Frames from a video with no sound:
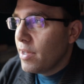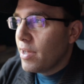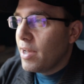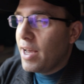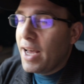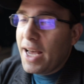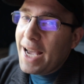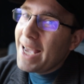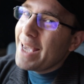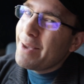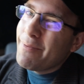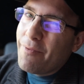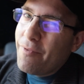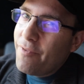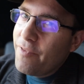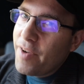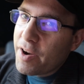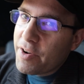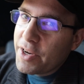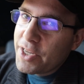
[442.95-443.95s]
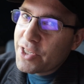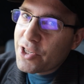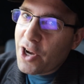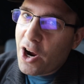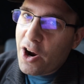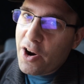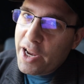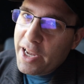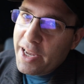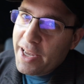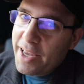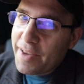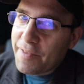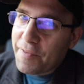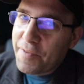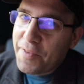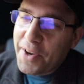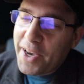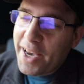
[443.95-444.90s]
I am very sorry if,